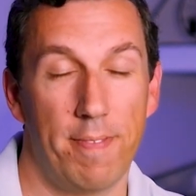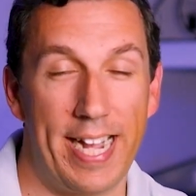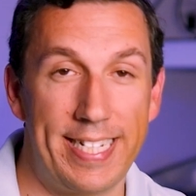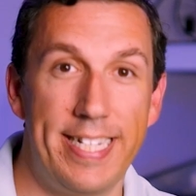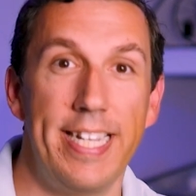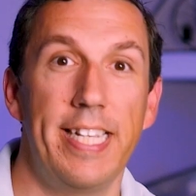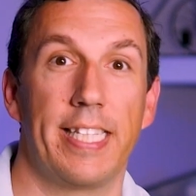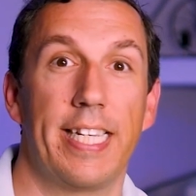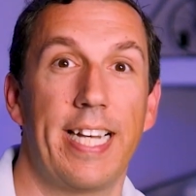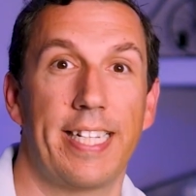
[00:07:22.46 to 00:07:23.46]

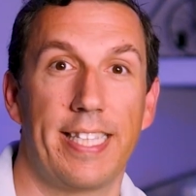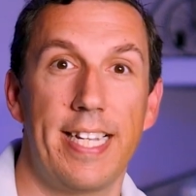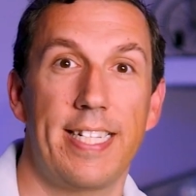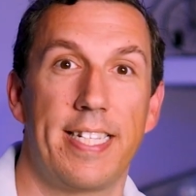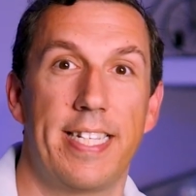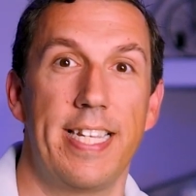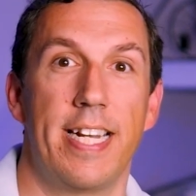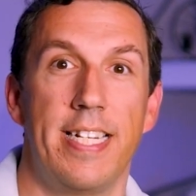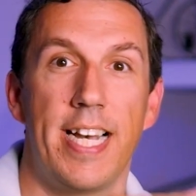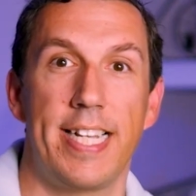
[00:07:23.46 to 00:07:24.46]
ideally, I'd like to see
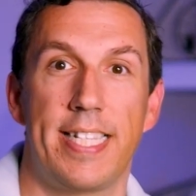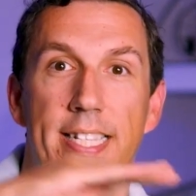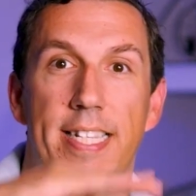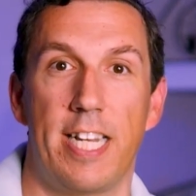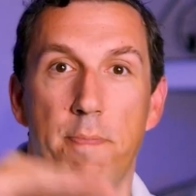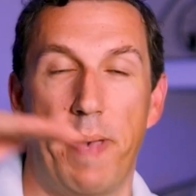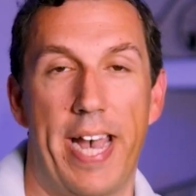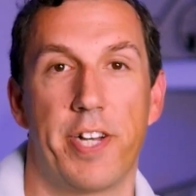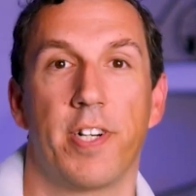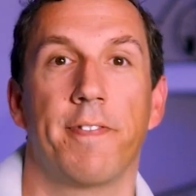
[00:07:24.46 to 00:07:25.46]
a nice steady
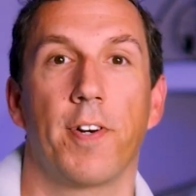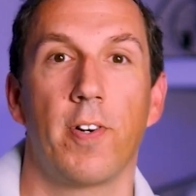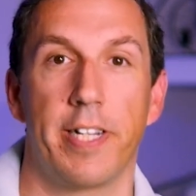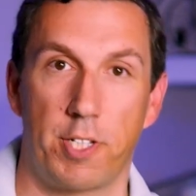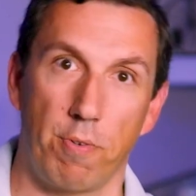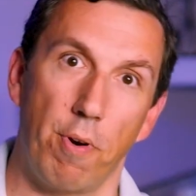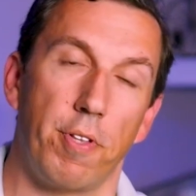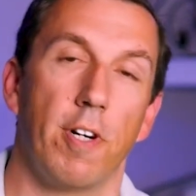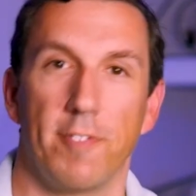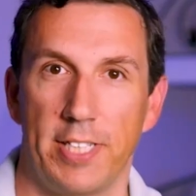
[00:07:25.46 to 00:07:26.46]
pattern of earnings
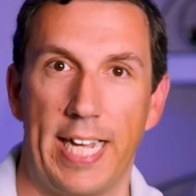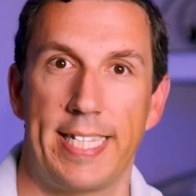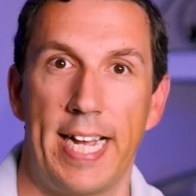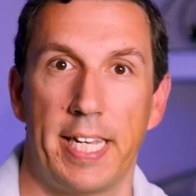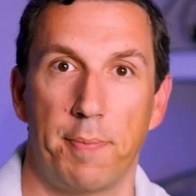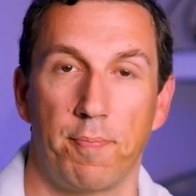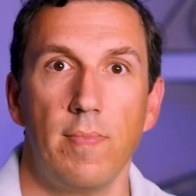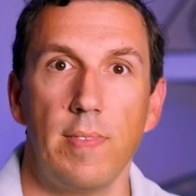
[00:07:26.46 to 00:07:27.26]
growth over that time.